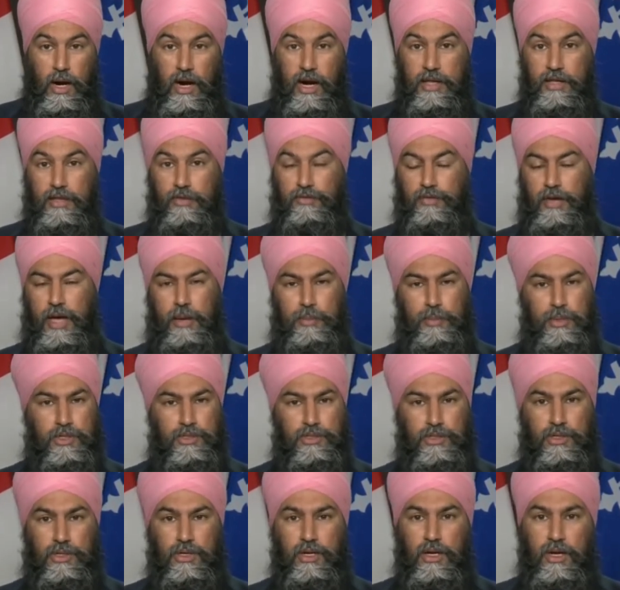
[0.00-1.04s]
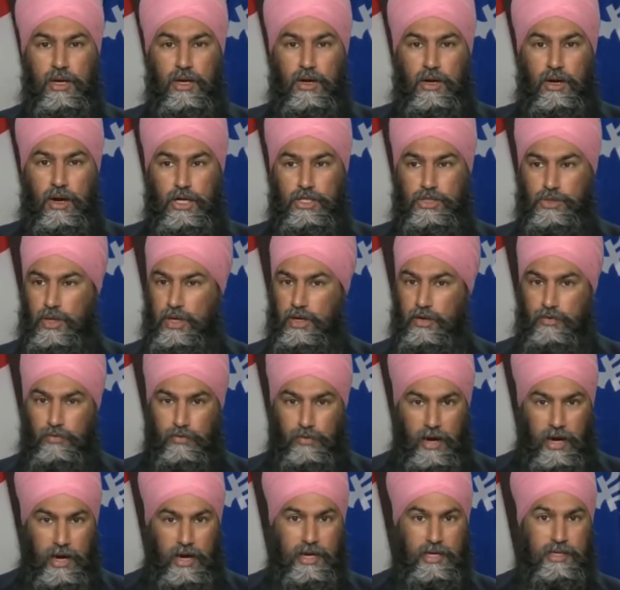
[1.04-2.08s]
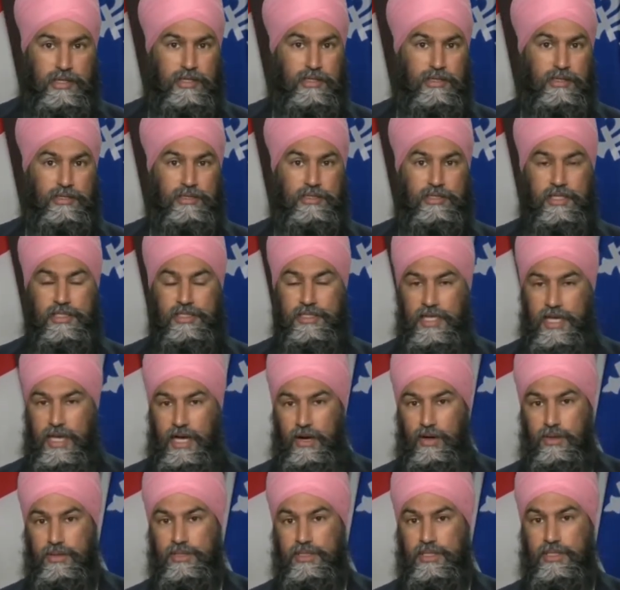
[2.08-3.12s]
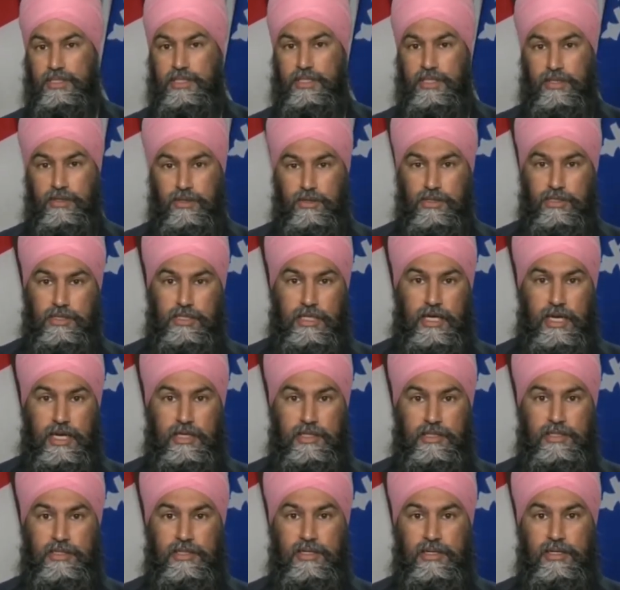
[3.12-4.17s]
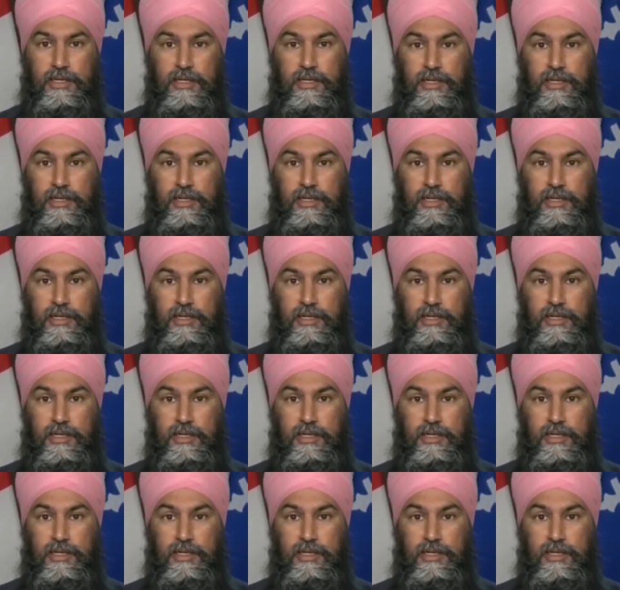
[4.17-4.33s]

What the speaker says: high that families are trying to find discounts and deals to get